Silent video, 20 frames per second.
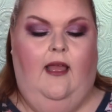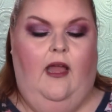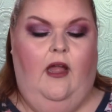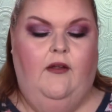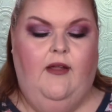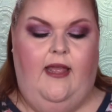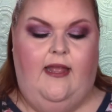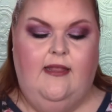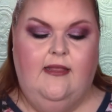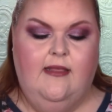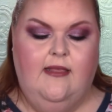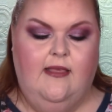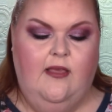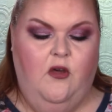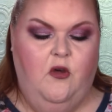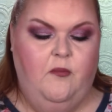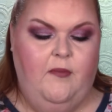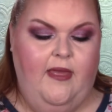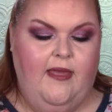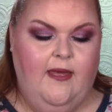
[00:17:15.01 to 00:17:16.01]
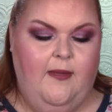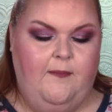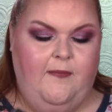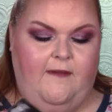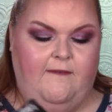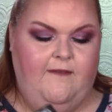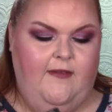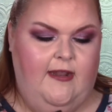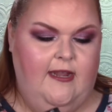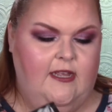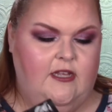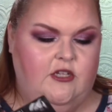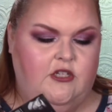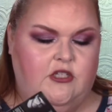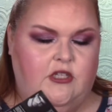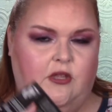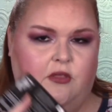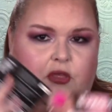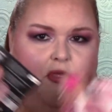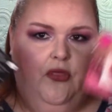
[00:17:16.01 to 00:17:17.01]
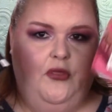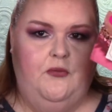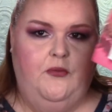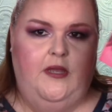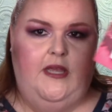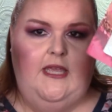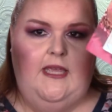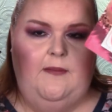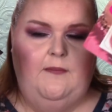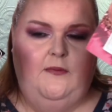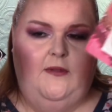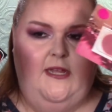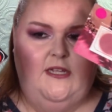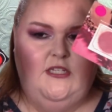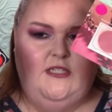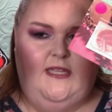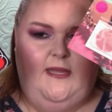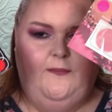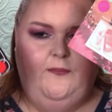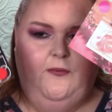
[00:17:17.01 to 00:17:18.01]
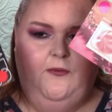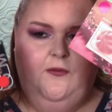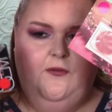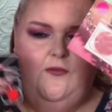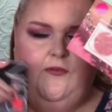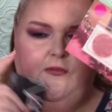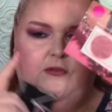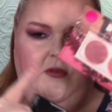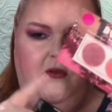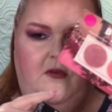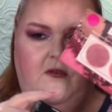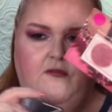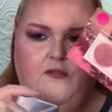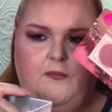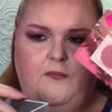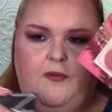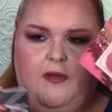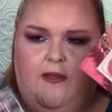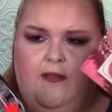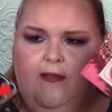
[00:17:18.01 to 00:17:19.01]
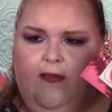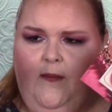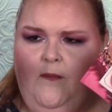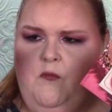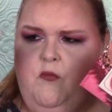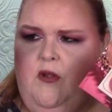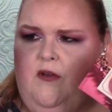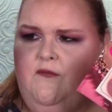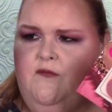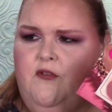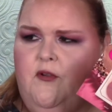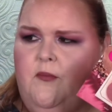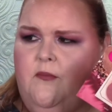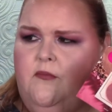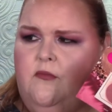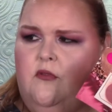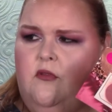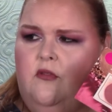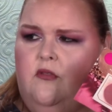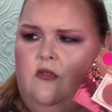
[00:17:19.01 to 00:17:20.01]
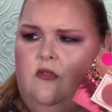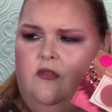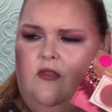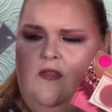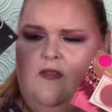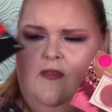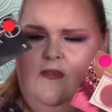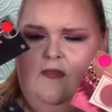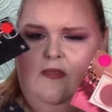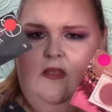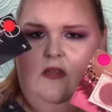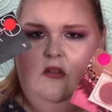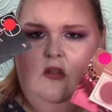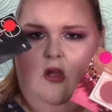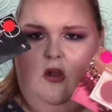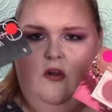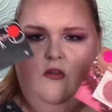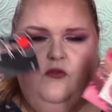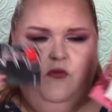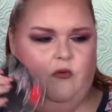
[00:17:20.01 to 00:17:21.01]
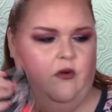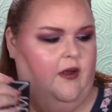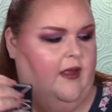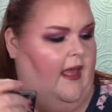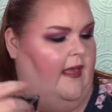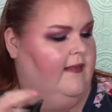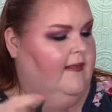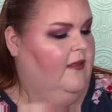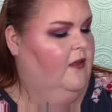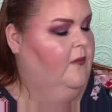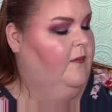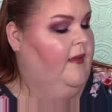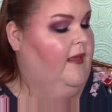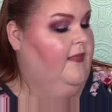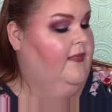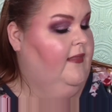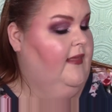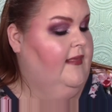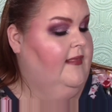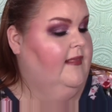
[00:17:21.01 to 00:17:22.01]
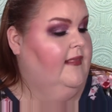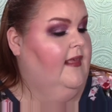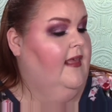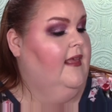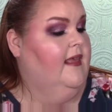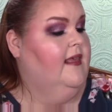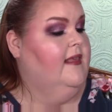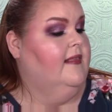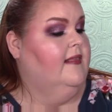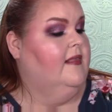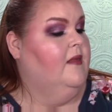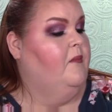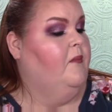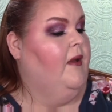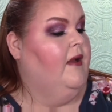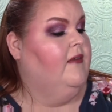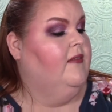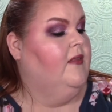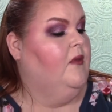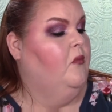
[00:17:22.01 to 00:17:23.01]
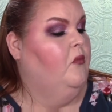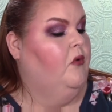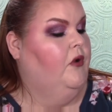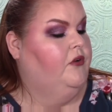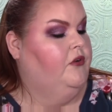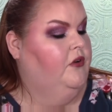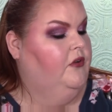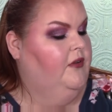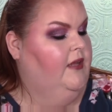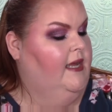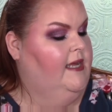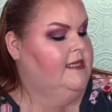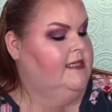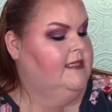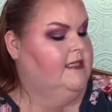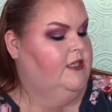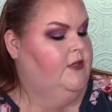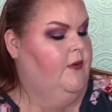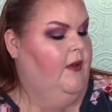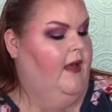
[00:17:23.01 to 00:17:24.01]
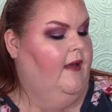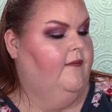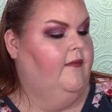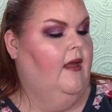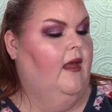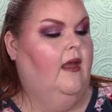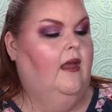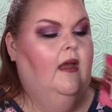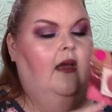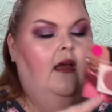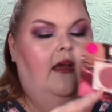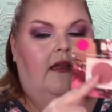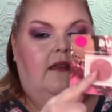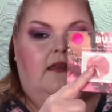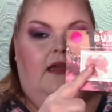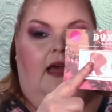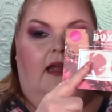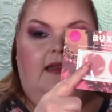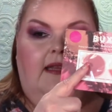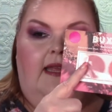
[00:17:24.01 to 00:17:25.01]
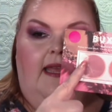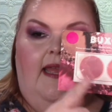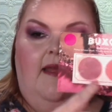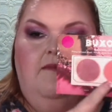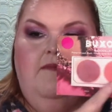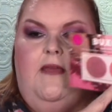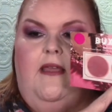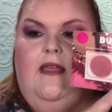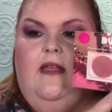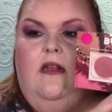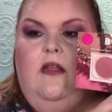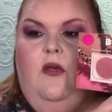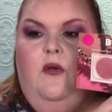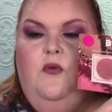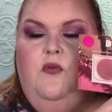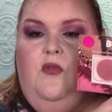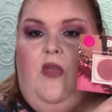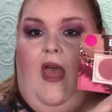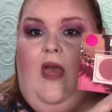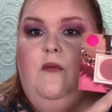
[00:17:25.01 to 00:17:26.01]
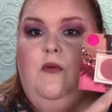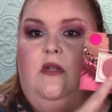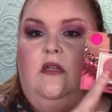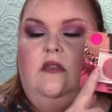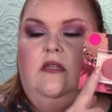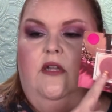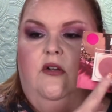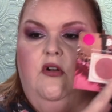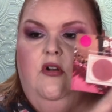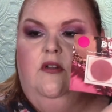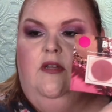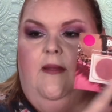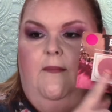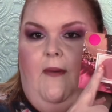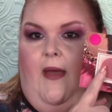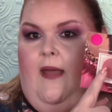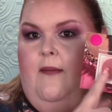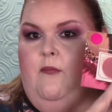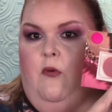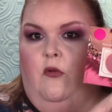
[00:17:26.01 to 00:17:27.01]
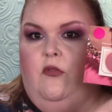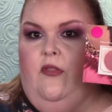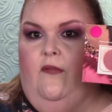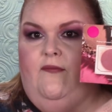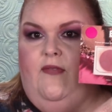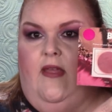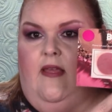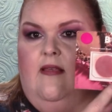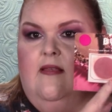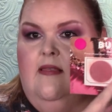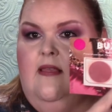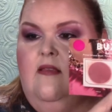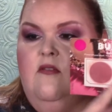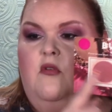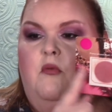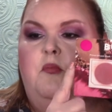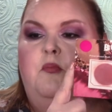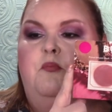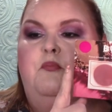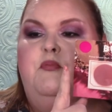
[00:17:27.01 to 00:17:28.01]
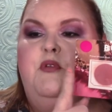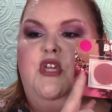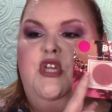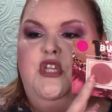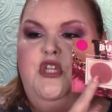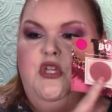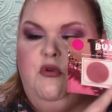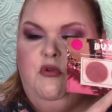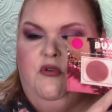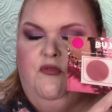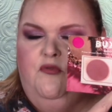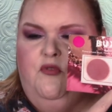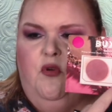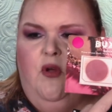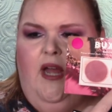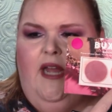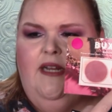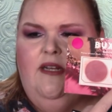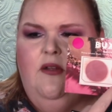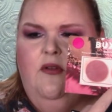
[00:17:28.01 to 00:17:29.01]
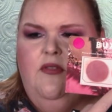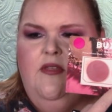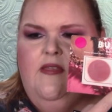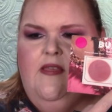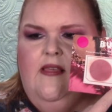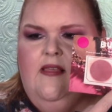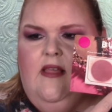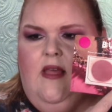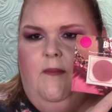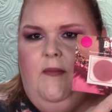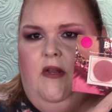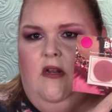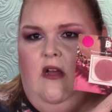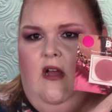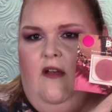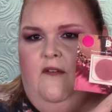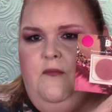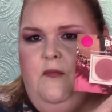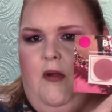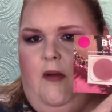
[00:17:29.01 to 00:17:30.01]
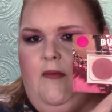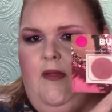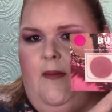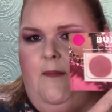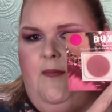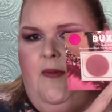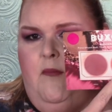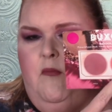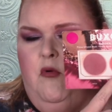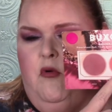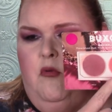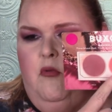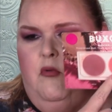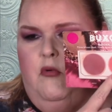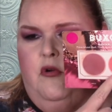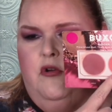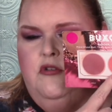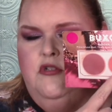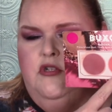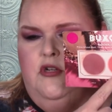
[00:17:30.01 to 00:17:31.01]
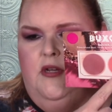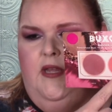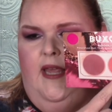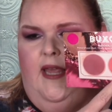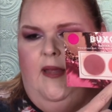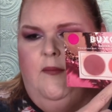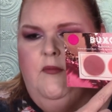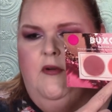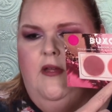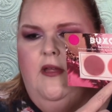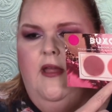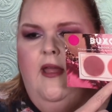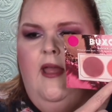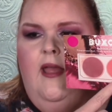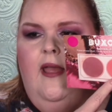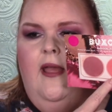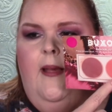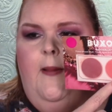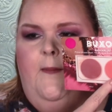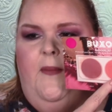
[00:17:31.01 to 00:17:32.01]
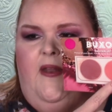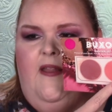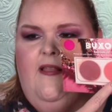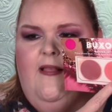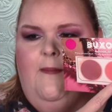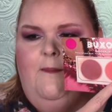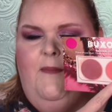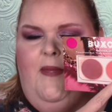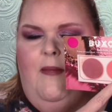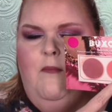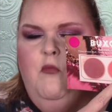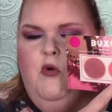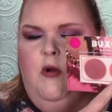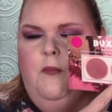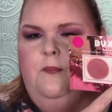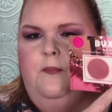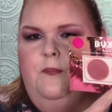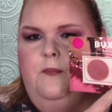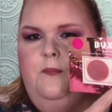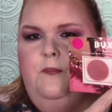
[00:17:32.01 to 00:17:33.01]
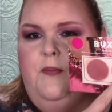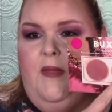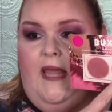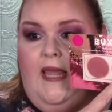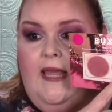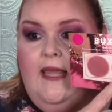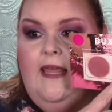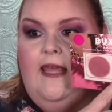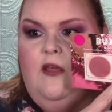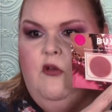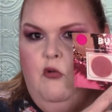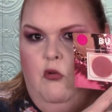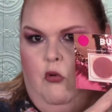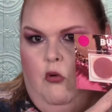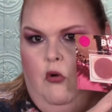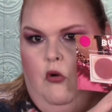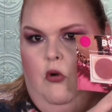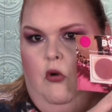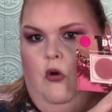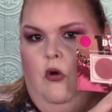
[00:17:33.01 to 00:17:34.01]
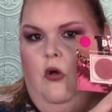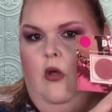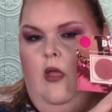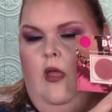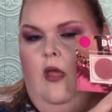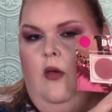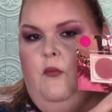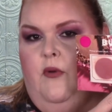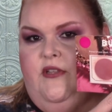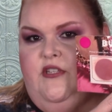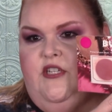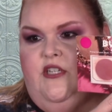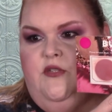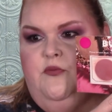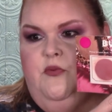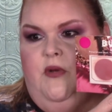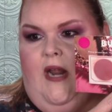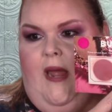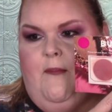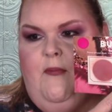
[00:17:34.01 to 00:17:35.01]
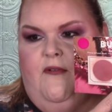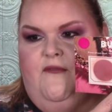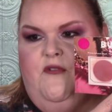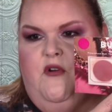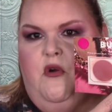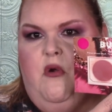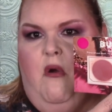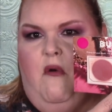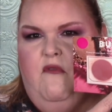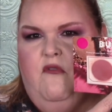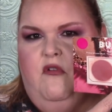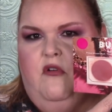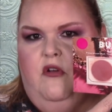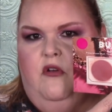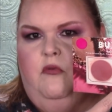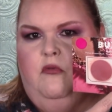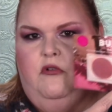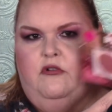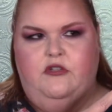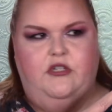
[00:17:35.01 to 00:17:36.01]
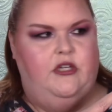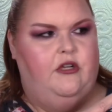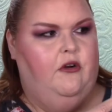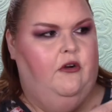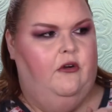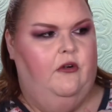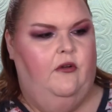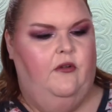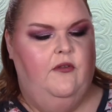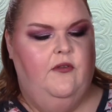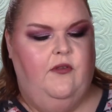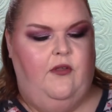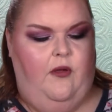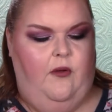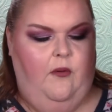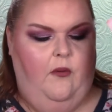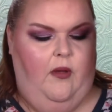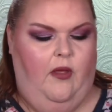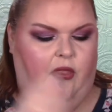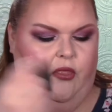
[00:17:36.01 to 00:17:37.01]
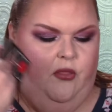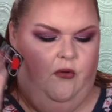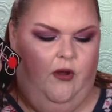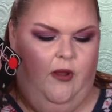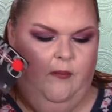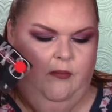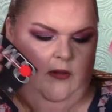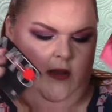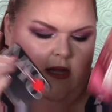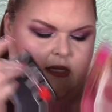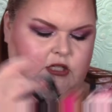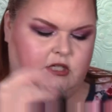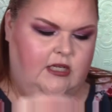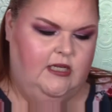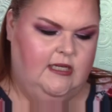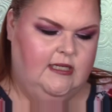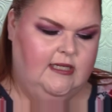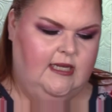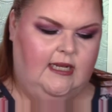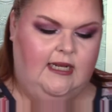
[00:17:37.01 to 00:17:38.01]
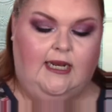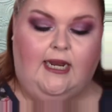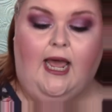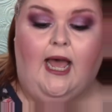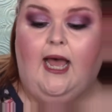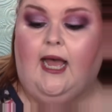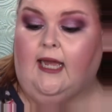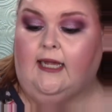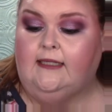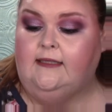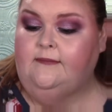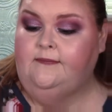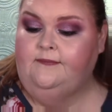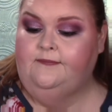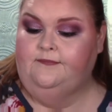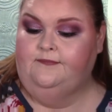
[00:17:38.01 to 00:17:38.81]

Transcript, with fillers: All right, so makeup, I finished three blush samples, two from Buxom, one from, this is the NARS Orgasm, and this is the Buxom Wanderlust. You have Dolly and Mykonos. I would literally buy both of these. These are beautiful. I know this is coming off probably a bit more orange on camera, but it's a bit more pinky coral, which is what I prefer over an orangey coral. So uh, three blushes, I'm done.